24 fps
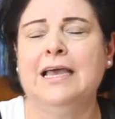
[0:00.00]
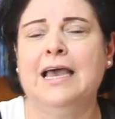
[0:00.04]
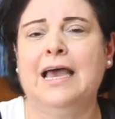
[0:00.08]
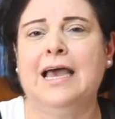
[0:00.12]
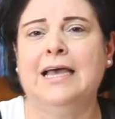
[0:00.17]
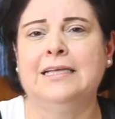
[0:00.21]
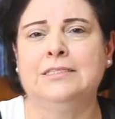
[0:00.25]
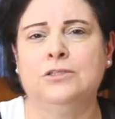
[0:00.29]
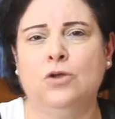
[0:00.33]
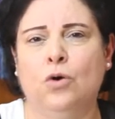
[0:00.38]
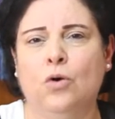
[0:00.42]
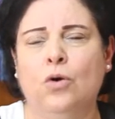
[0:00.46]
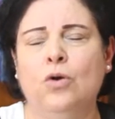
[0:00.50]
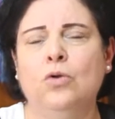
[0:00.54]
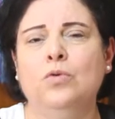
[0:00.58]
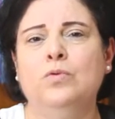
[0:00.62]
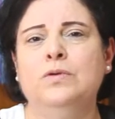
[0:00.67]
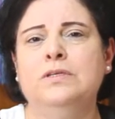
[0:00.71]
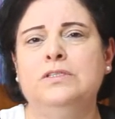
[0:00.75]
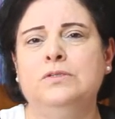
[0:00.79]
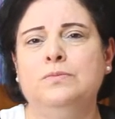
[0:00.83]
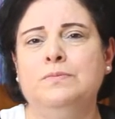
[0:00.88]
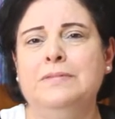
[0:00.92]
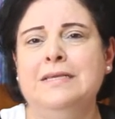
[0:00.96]
has
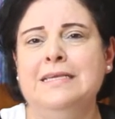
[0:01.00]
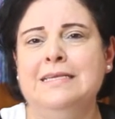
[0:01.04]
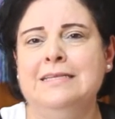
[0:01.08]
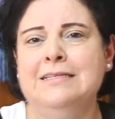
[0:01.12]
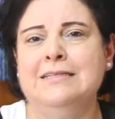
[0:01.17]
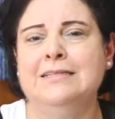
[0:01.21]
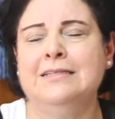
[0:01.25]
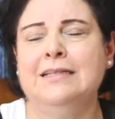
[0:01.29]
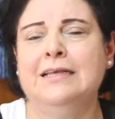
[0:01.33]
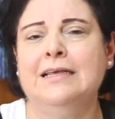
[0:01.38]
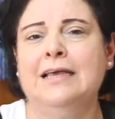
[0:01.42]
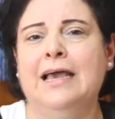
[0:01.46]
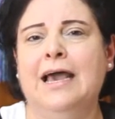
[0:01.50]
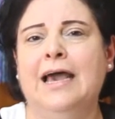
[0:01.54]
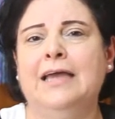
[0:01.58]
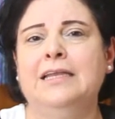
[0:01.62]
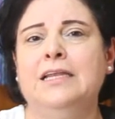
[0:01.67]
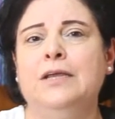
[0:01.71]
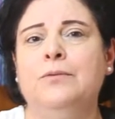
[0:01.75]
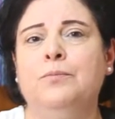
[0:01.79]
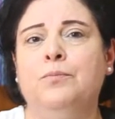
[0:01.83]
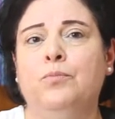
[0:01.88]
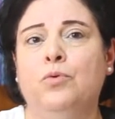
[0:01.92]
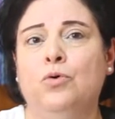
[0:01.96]
always been an
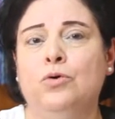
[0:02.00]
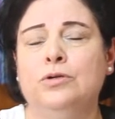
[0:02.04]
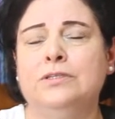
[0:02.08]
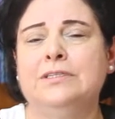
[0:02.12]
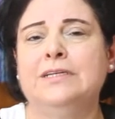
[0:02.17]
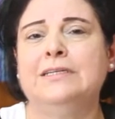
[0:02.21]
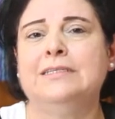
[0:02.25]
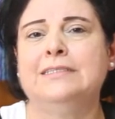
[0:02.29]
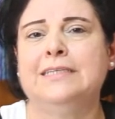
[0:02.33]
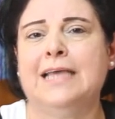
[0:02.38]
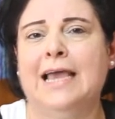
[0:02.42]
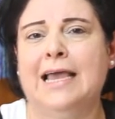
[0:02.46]
important